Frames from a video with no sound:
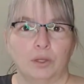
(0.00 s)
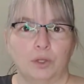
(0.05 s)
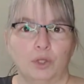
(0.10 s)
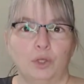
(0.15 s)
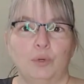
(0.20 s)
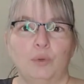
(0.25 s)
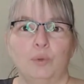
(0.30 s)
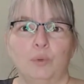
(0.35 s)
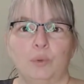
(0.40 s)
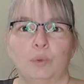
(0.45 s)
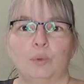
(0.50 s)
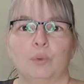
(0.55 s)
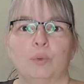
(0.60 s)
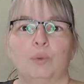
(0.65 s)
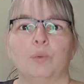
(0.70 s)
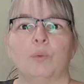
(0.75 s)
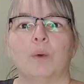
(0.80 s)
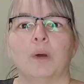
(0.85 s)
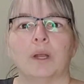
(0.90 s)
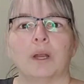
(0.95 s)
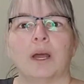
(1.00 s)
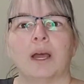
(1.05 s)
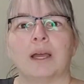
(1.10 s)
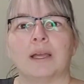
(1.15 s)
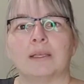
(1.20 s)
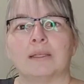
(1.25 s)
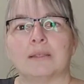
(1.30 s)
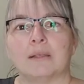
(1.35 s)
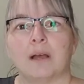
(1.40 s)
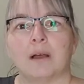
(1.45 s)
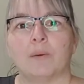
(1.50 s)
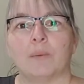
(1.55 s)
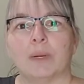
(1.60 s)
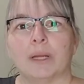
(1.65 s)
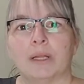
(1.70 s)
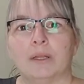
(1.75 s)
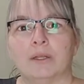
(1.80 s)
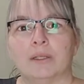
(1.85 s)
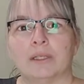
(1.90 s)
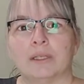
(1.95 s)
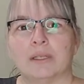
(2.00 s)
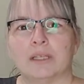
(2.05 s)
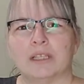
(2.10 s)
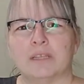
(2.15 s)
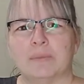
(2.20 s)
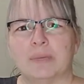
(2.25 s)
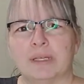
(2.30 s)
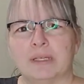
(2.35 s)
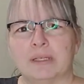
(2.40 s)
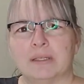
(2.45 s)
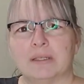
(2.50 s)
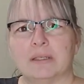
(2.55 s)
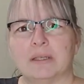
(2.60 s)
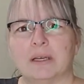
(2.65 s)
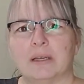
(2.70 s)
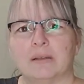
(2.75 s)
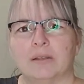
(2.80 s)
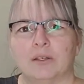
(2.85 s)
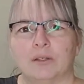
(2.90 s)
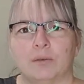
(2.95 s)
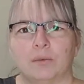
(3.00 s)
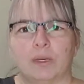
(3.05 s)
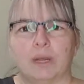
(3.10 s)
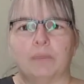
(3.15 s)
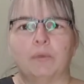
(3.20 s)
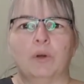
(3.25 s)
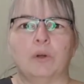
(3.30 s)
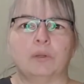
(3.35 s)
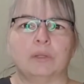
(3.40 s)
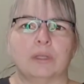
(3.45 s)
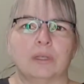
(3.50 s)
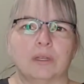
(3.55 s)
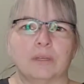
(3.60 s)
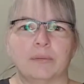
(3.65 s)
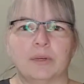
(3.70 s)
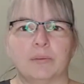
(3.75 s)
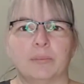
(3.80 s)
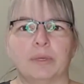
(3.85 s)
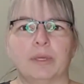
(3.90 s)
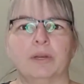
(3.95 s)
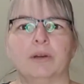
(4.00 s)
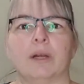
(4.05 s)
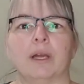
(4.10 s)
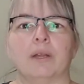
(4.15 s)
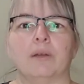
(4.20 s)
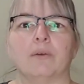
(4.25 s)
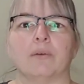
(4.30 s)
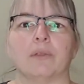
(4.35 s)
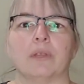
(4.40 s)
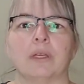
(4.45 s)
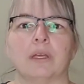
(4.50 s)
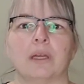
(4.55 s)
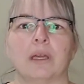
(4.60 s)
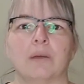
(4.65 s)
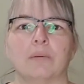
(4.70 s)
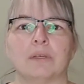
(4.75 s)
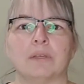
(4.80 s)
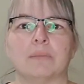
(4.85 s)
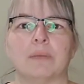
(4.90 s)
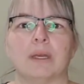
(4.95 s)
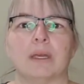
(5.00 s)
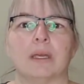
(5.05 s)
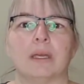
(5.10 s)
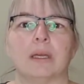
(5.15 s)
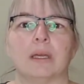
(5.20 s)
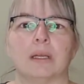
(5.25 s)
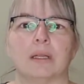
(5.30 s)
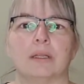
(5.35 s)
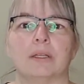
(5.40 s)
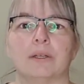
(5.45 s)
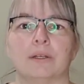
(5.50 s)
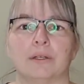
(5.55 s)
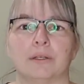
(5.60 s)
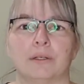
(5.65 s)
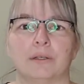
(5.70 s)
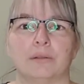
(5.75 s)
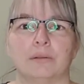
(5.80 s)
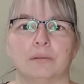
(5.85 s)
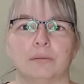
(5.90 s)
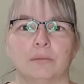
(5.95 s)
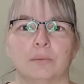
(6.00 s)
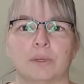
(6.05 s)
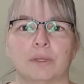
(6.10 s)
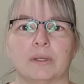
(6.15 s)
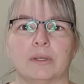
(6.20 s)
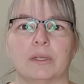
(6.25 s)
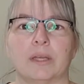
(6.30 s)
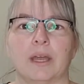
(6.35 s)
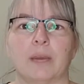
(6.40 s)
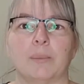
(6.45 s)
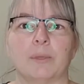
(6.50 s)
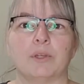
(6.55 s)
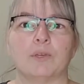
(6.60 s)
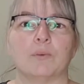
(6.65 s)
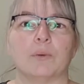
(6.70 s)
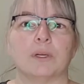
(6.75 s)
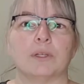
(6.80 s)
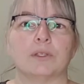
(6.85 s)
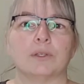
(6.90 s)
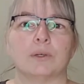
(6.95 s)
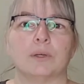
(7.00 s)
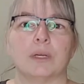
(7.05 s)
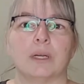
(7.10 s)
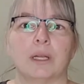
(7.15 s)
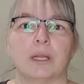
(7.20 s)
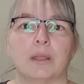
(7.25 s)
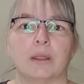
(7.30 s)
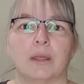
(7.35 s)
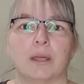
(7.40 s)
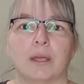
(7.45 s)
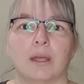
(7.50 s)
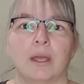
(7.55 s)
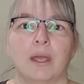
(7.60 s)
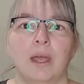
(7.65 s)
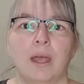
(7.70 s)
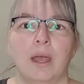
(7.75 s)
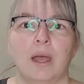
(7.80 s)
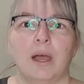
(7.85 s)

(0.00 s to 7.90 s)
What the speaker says: you what I saw when I looked at these pieces. When I'm holding them up here, I don't think I was making it clear what the damage was or anything.